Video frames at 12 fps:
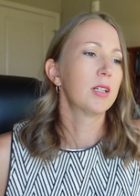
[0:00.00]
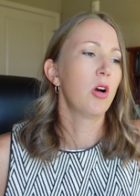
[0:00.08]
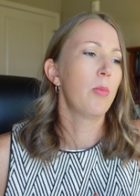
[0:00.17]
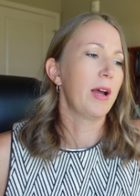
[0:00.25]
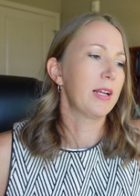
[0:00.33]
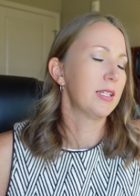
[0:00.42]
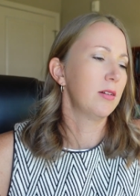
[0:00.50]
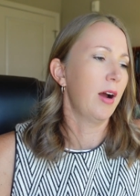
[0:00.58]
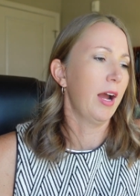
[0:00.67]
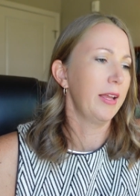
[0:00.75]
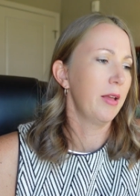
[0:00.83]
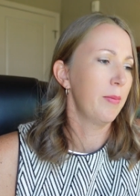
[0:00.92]
go back to
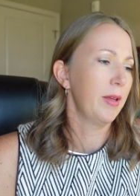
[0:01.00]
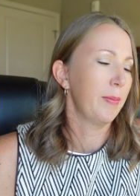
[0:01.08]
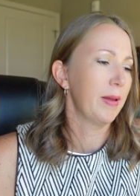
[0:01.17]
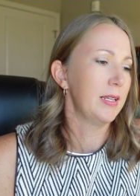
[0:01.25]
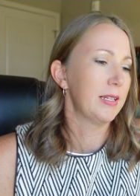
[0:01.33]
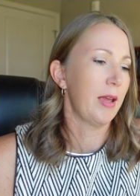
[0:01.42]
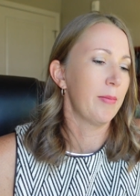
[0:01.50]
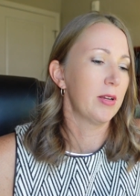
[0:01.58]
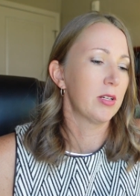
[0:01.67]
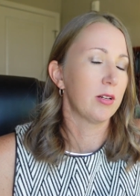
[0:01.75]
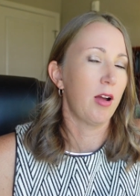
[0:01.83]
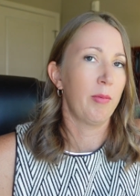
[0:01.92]
iambic pentameter.